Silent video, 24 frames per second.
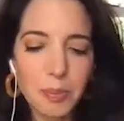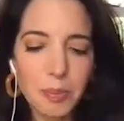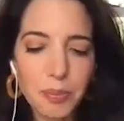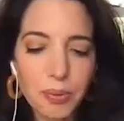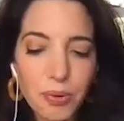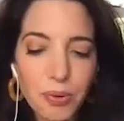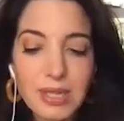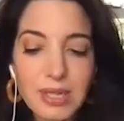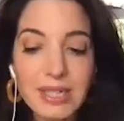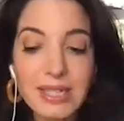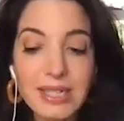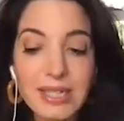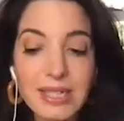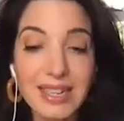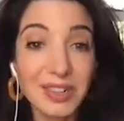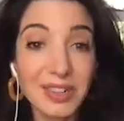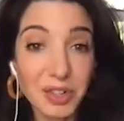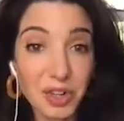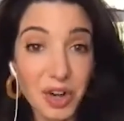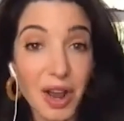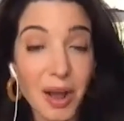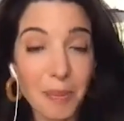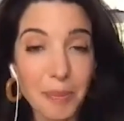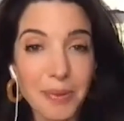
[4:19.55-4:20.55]
printing
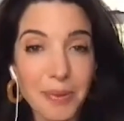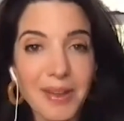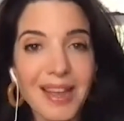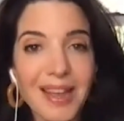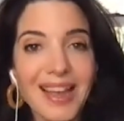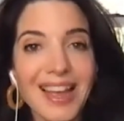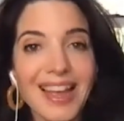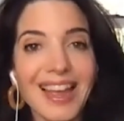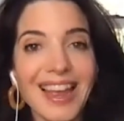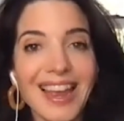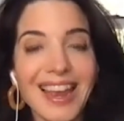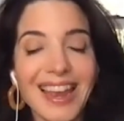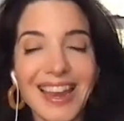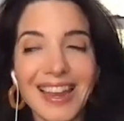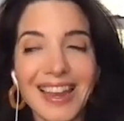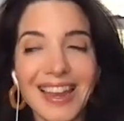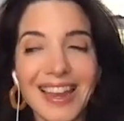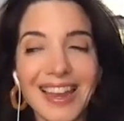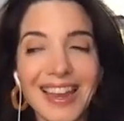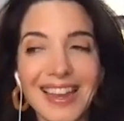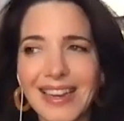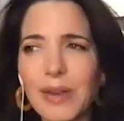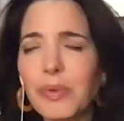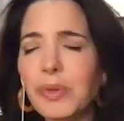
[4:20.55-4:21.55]
shop,
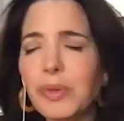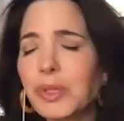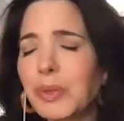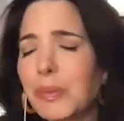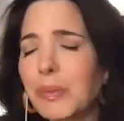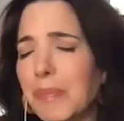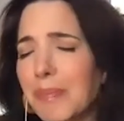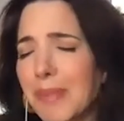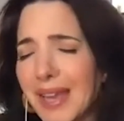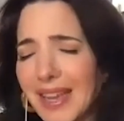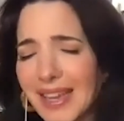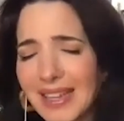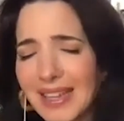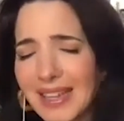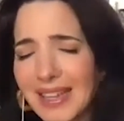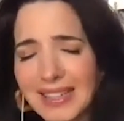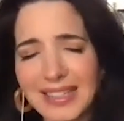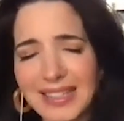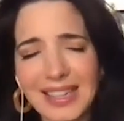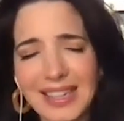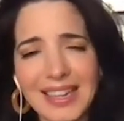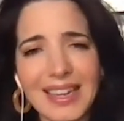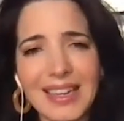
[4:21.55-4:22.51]
and it was amazing.